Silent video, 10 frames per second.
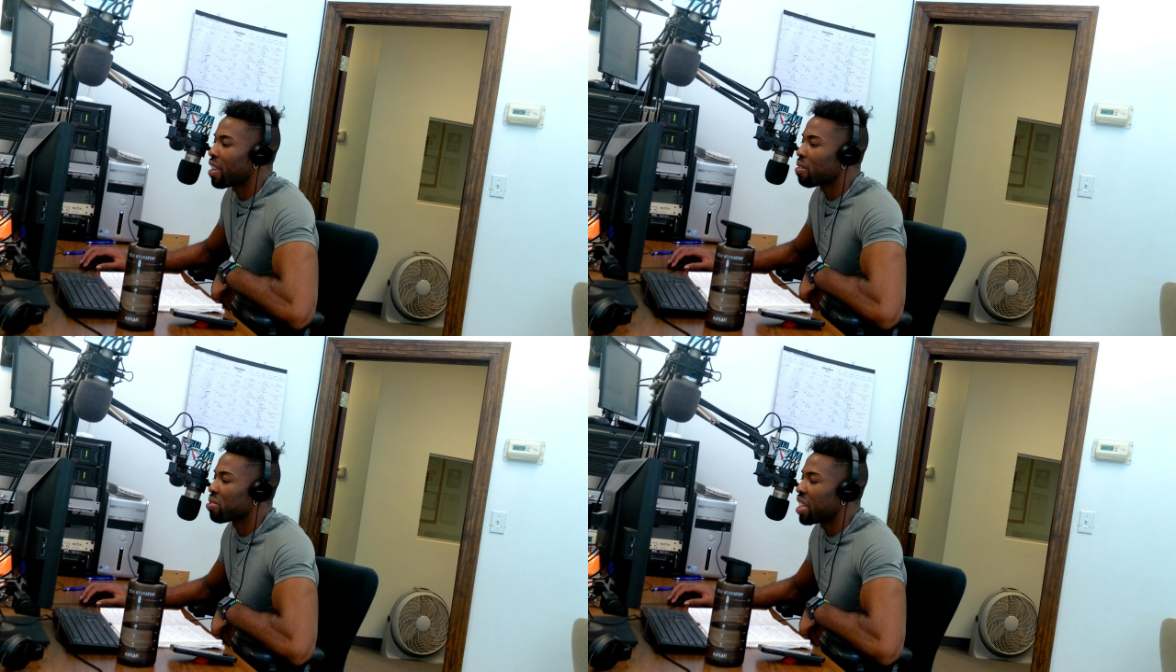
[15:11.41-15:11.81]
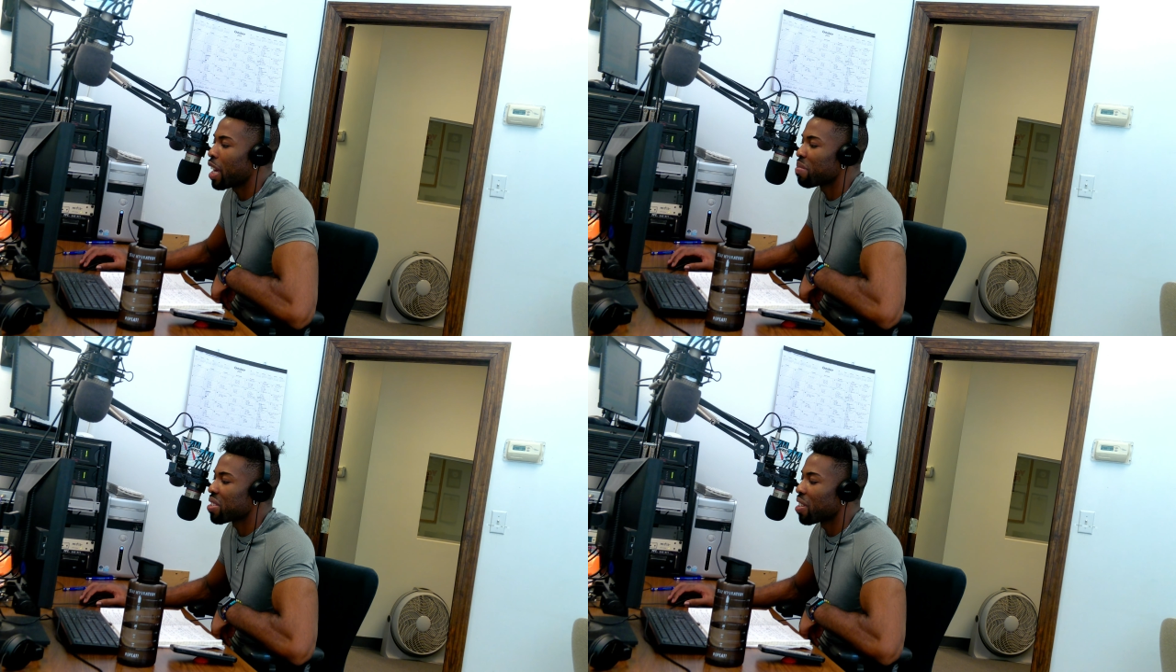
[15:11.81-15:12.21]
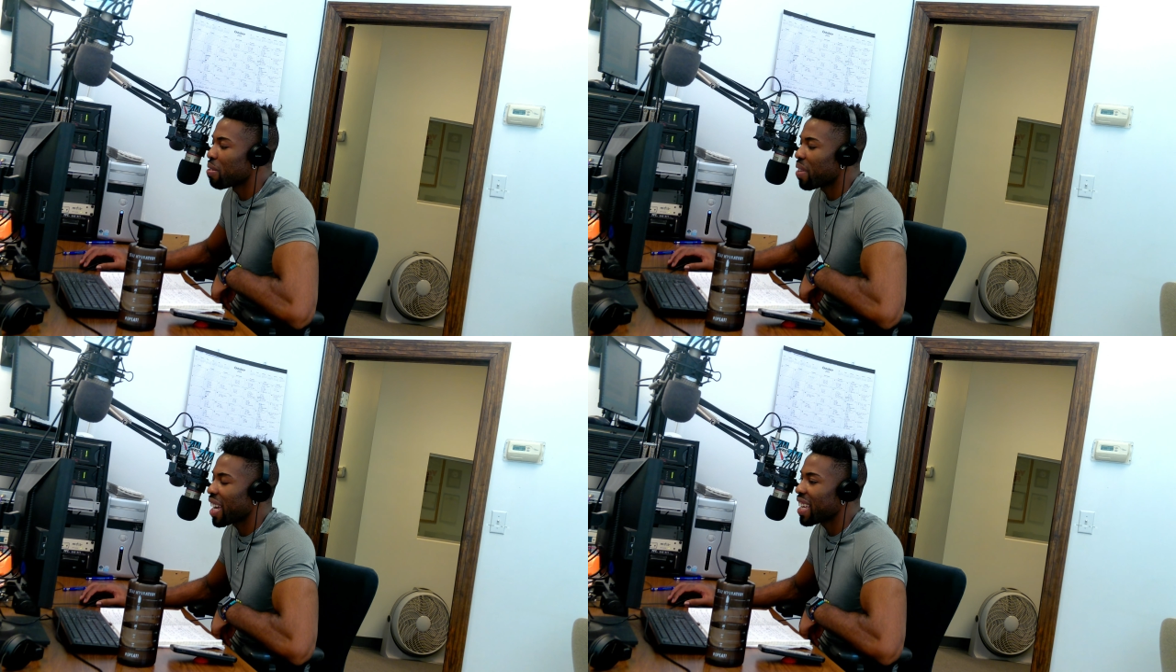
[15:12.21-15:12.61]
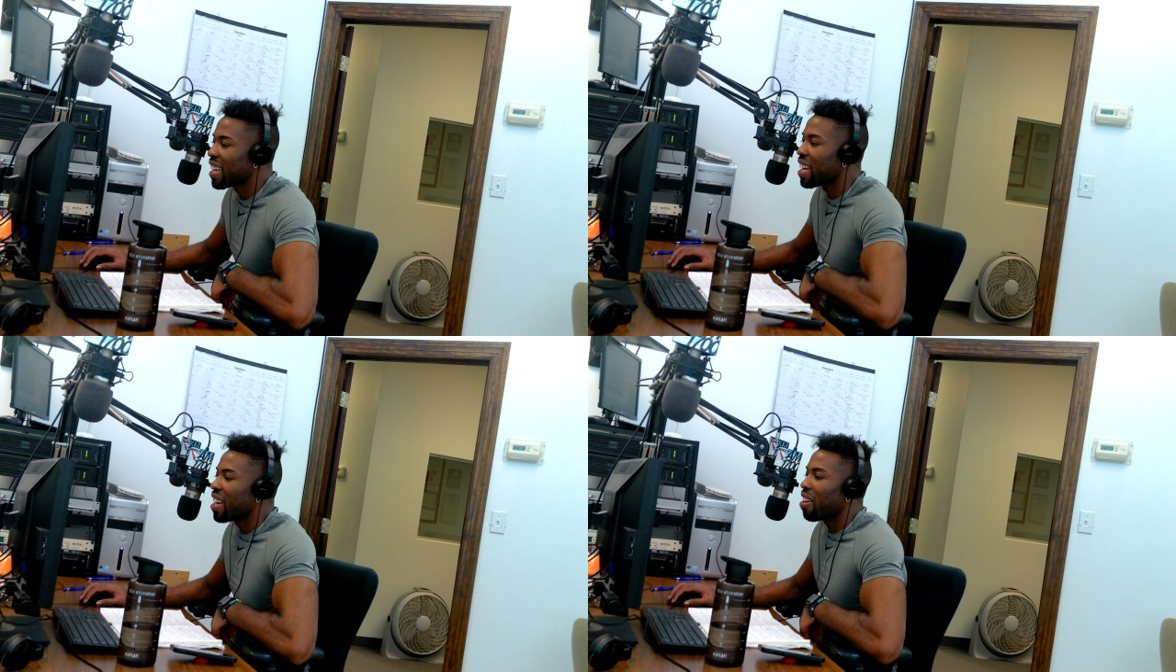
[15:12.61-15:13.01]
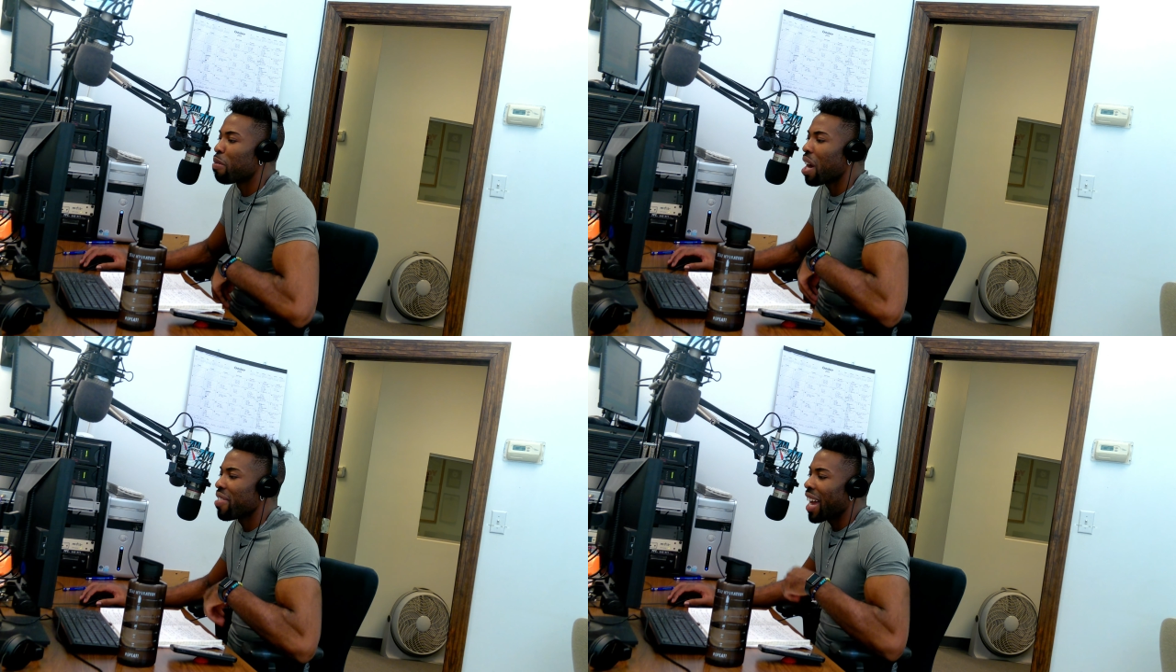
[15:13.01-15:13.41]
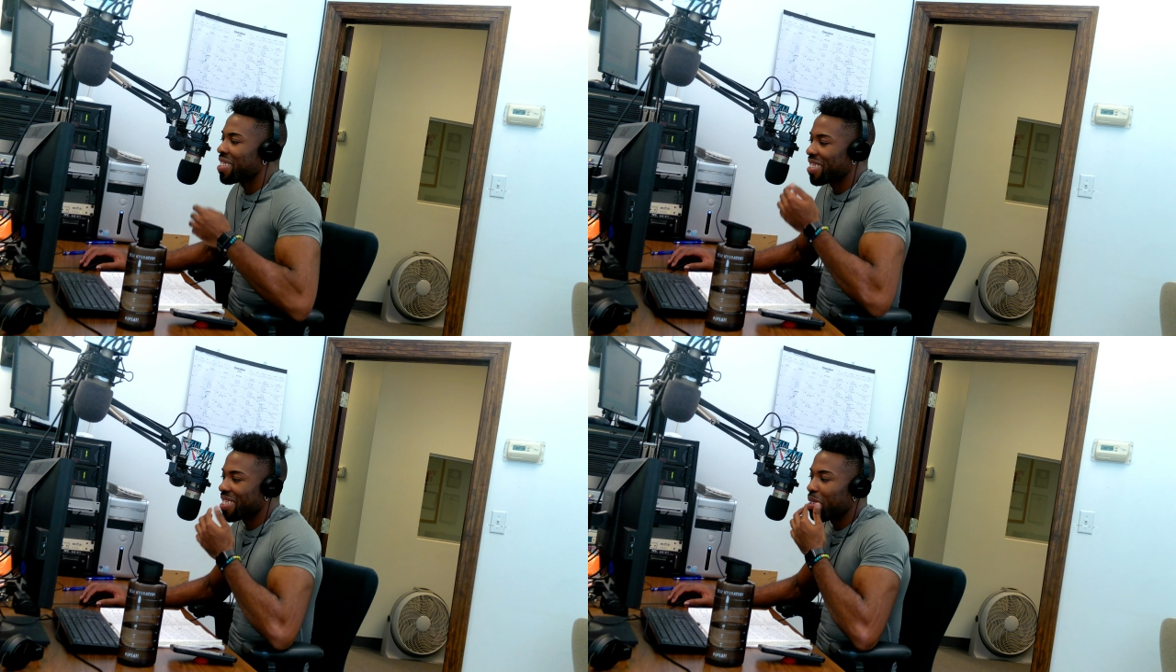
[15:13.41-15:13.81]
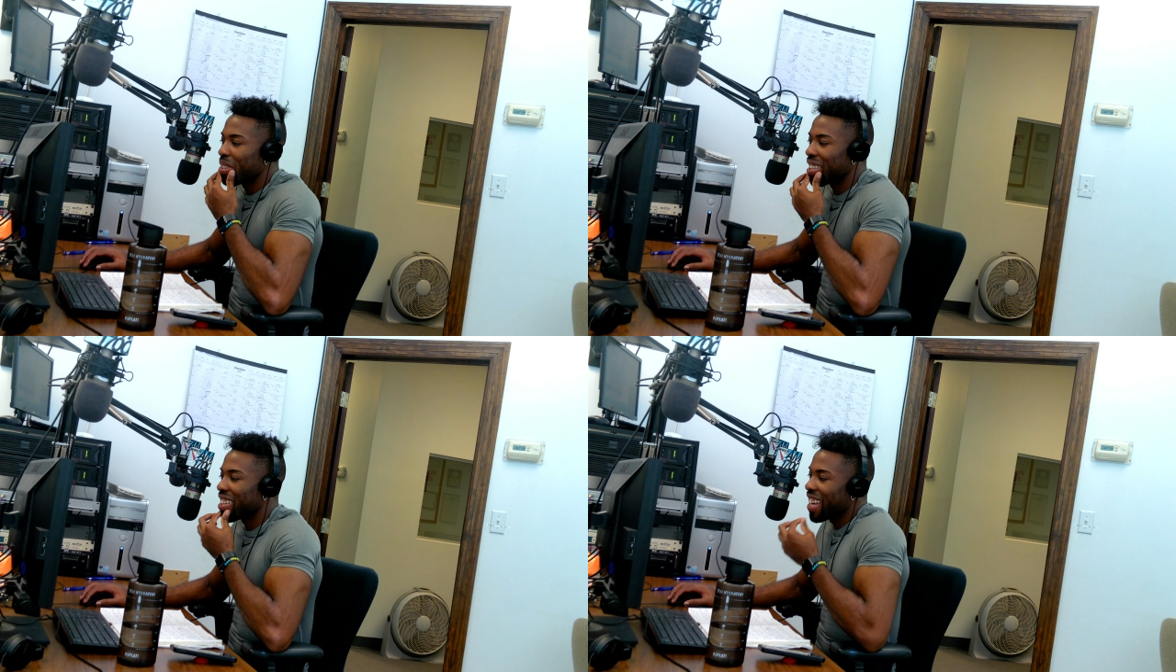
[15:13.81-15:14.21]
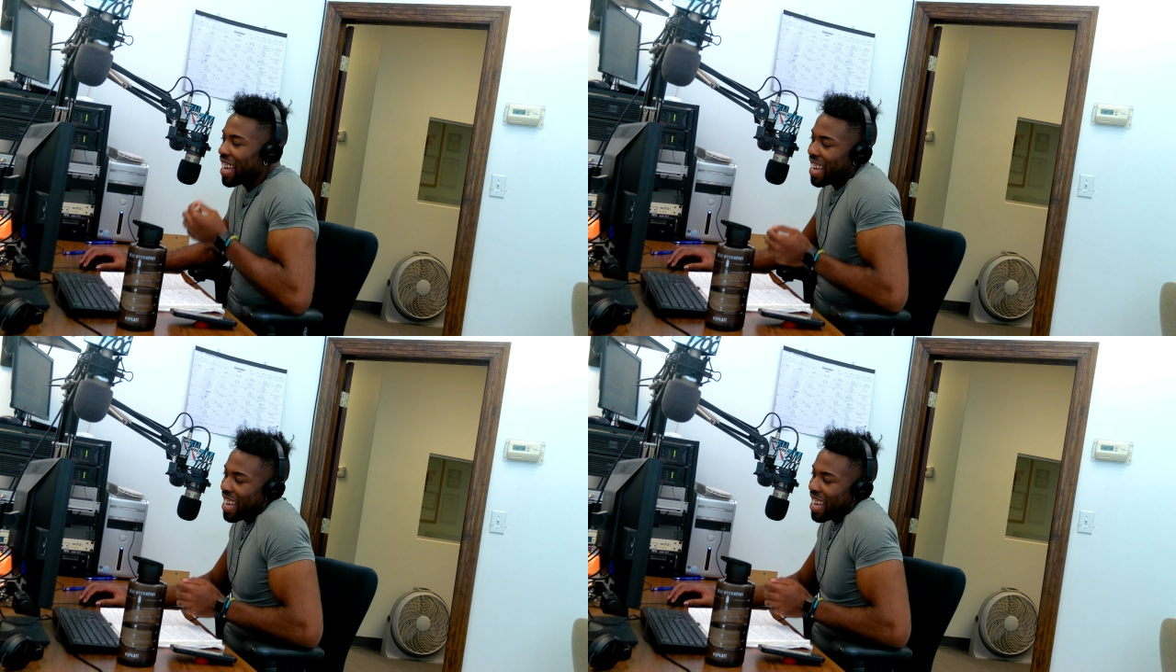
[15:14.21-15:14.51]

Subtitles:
annual GM survey, on my reactions to some of the